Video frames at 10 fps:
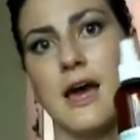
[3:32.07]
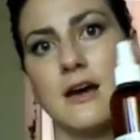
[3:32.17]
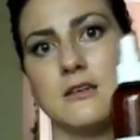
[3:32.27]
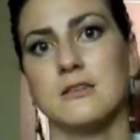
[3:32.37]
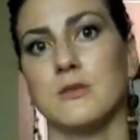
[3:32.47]

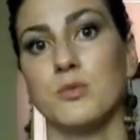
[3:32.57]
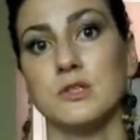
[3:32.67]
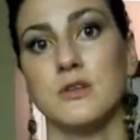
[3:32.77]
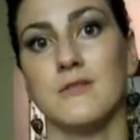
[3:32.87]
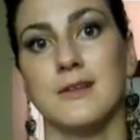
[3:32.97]
as the
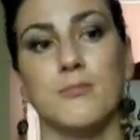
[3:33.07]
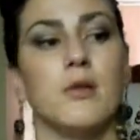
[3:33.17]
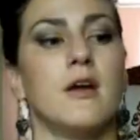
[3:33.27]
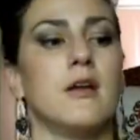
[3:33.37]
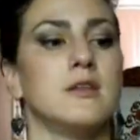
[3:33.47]
preservative
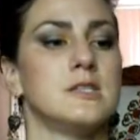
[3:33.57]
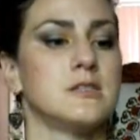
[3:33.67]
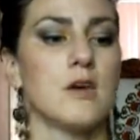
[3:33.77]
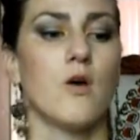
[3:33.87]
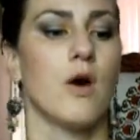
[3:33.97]
blend,
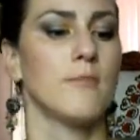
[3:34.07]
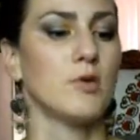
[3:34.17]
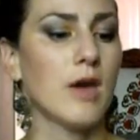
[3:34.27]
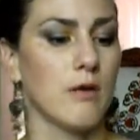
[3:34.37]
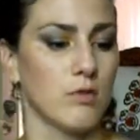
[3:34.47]
so I'm
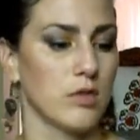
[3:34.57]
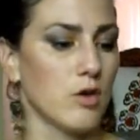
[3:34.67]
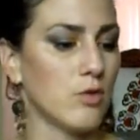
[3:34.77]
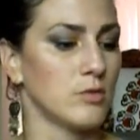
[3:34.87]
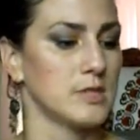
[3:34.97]
okay with
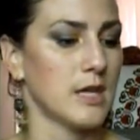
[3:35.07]
those.